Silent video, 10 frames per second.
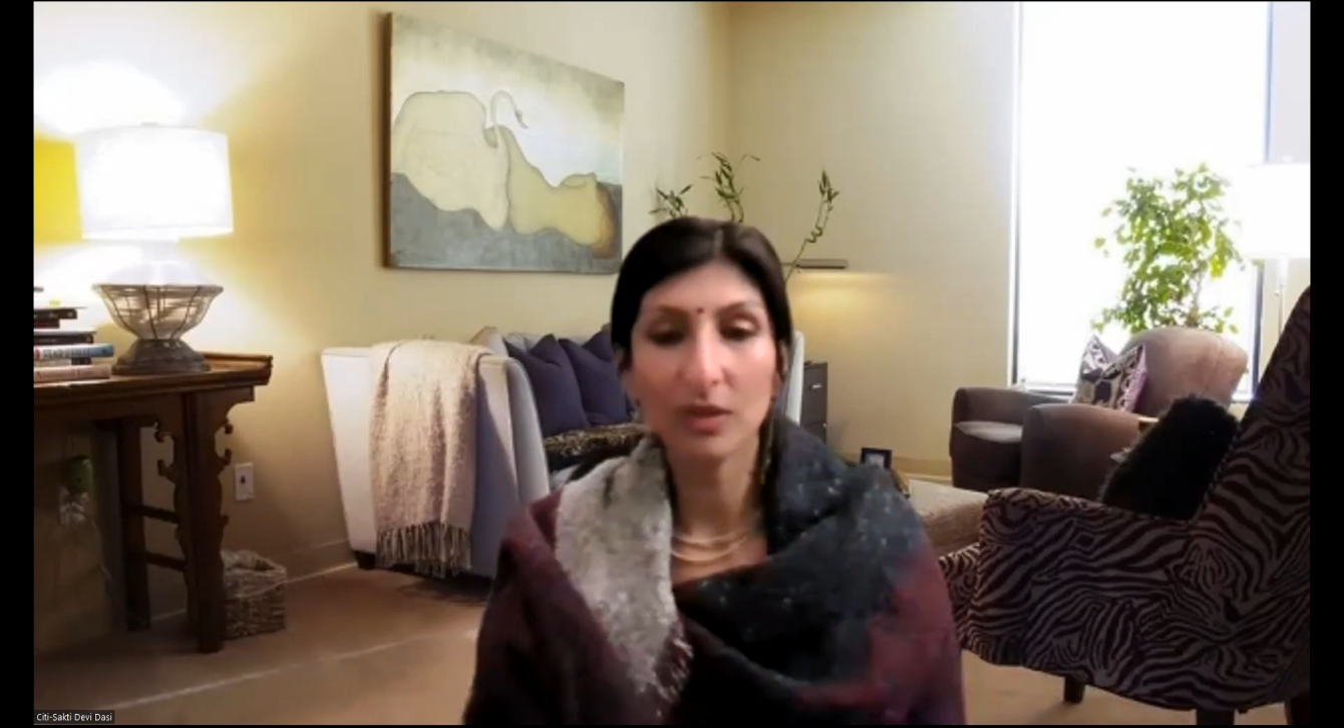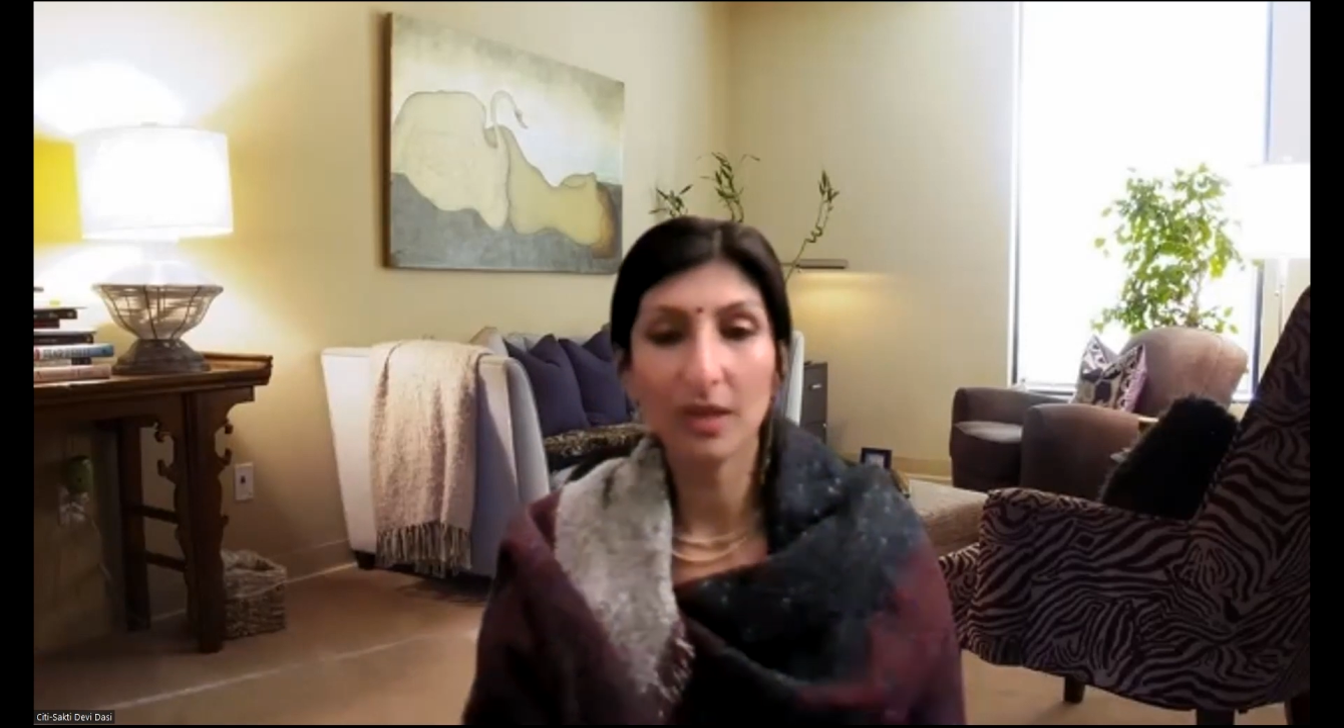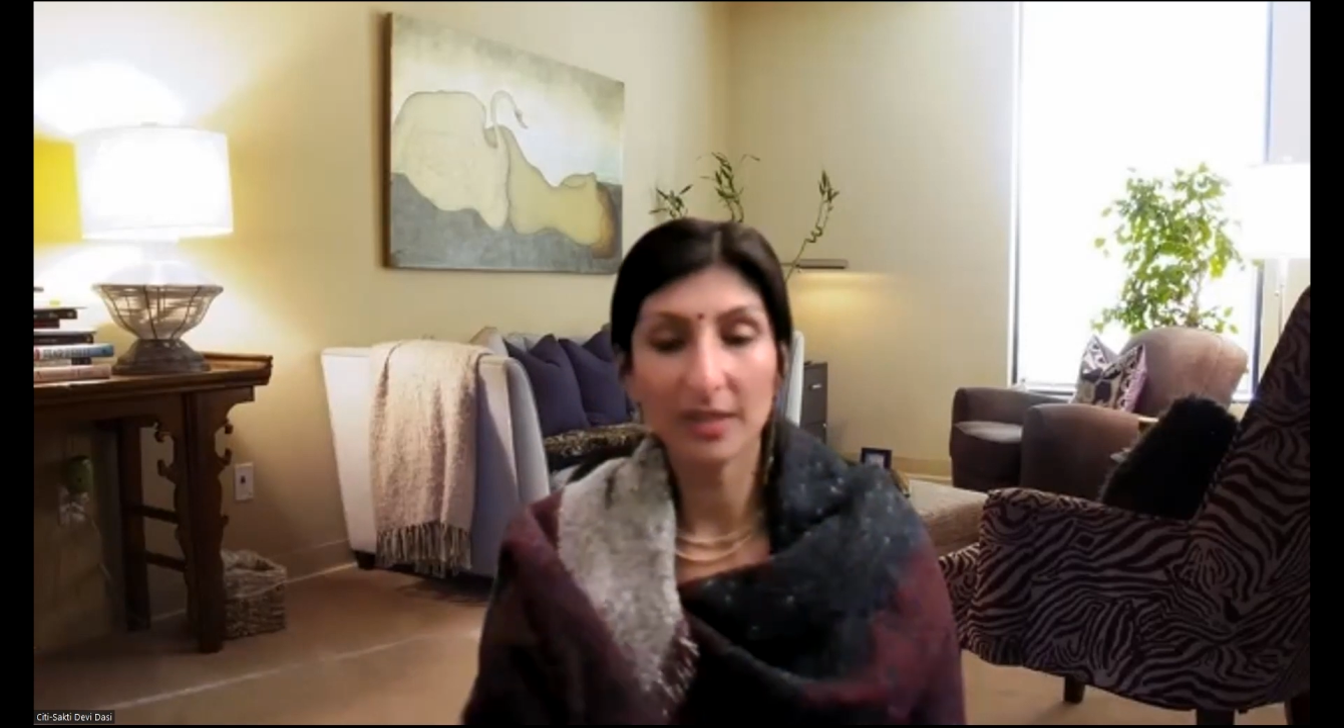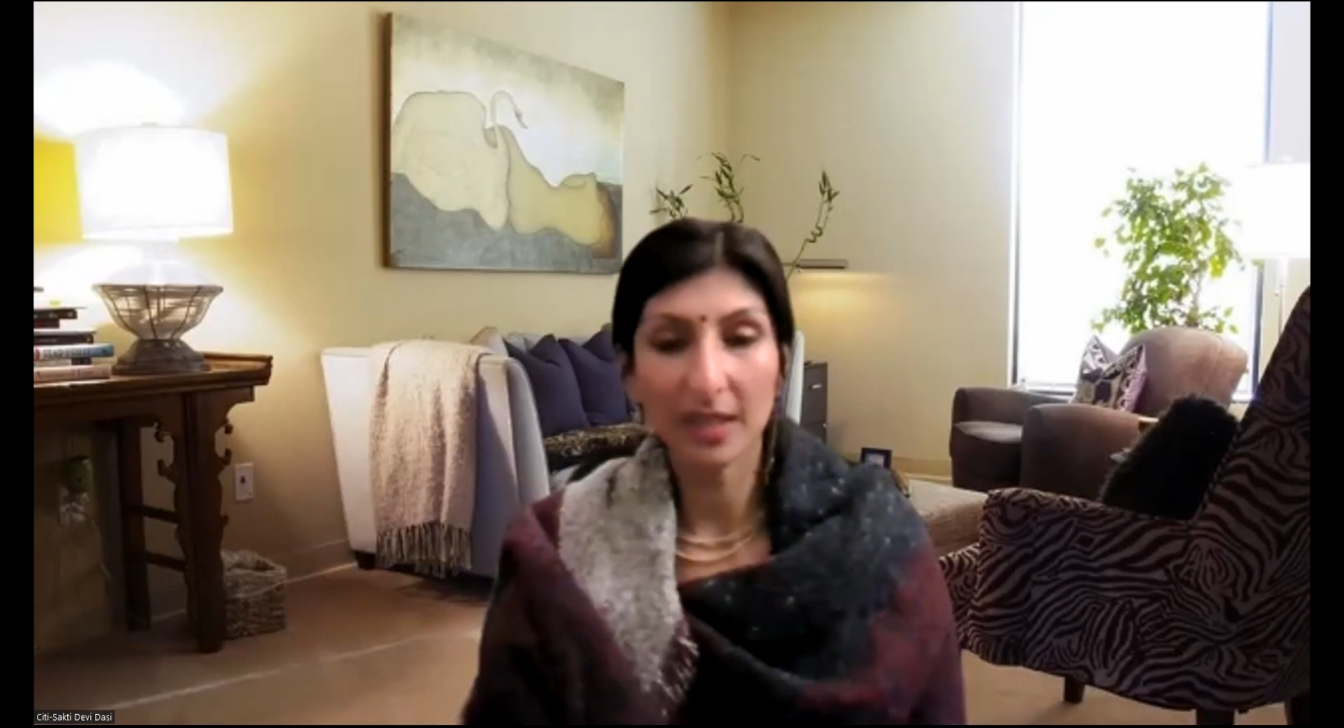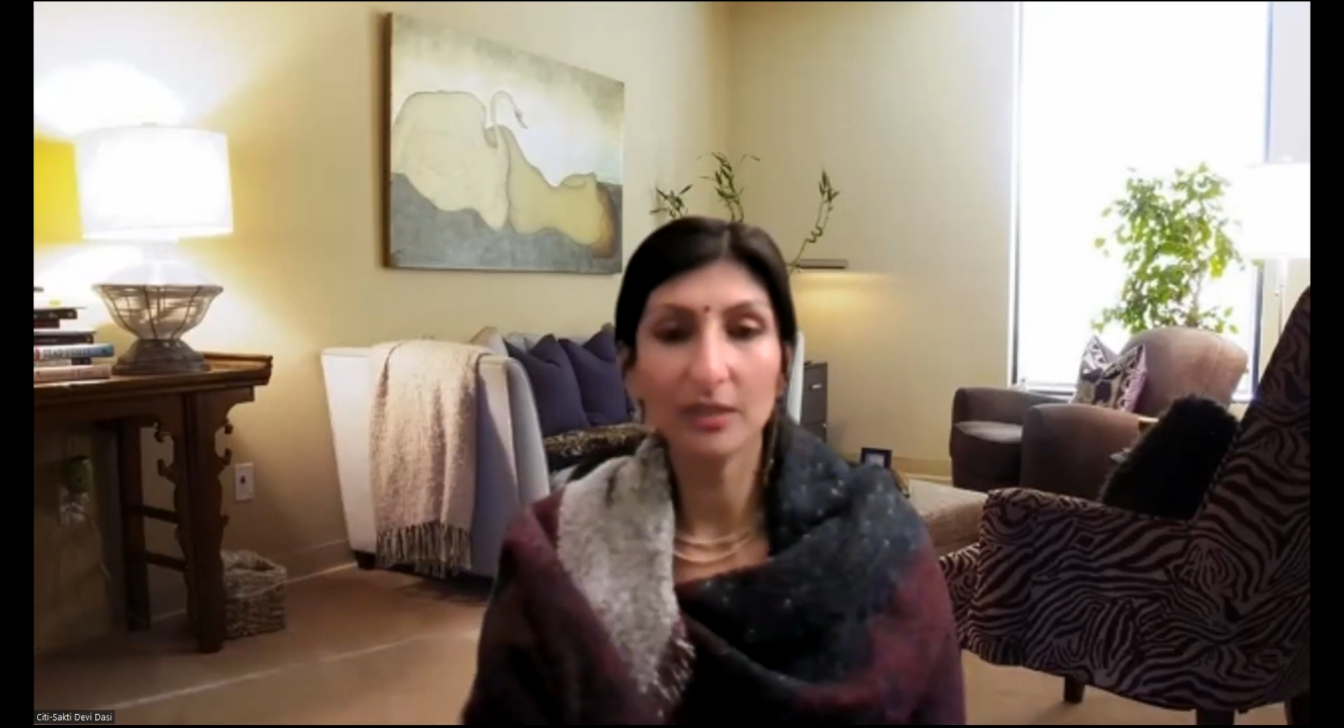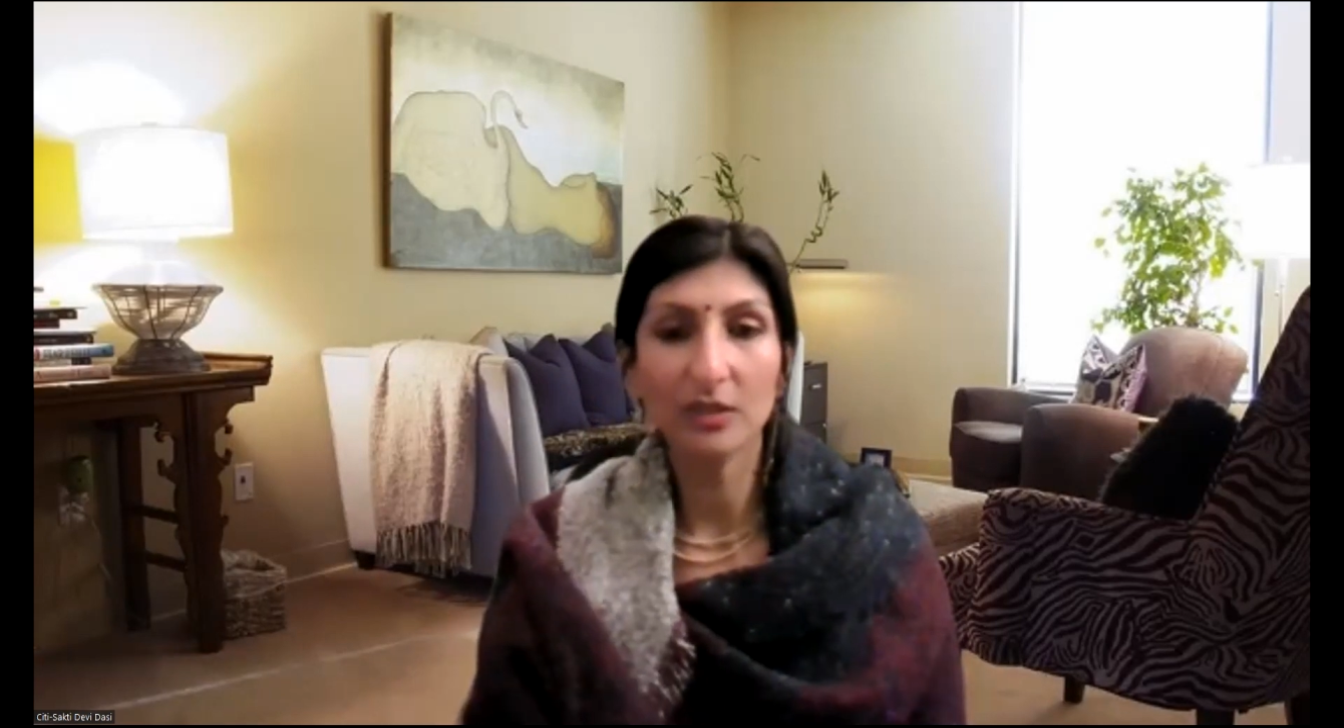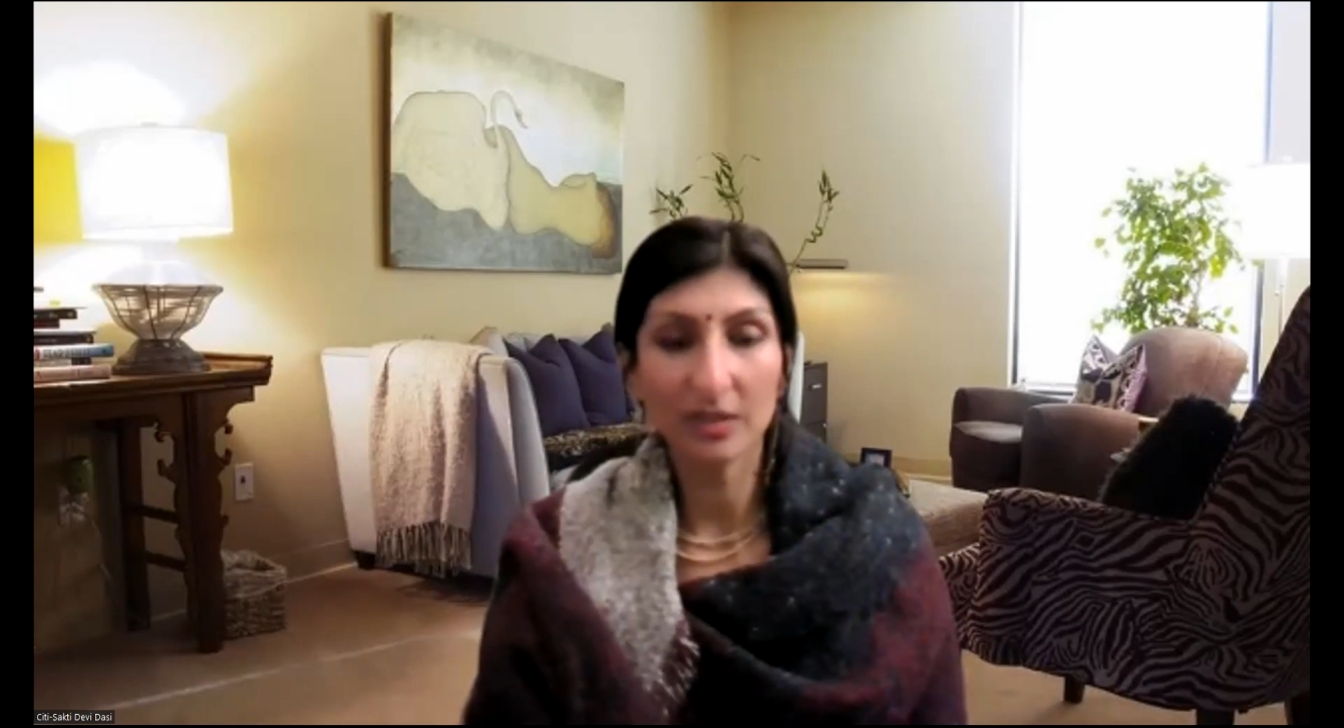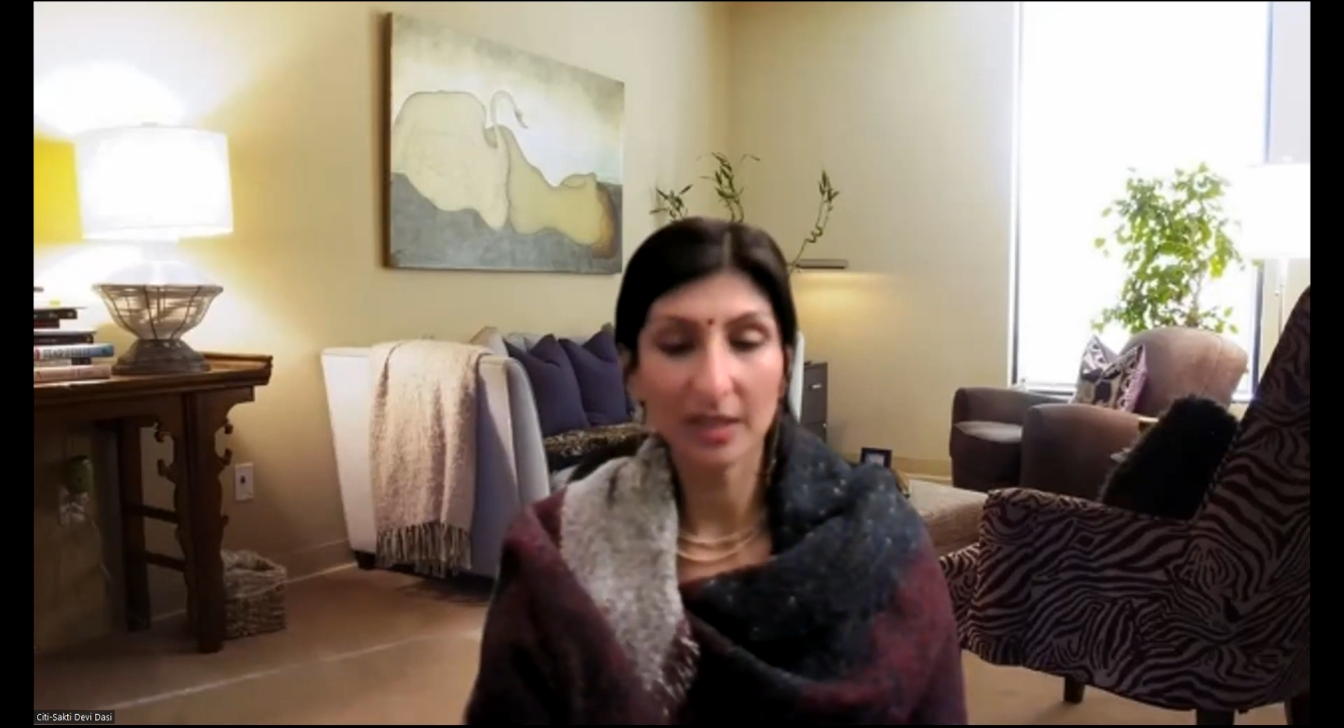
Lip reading: our intelligence.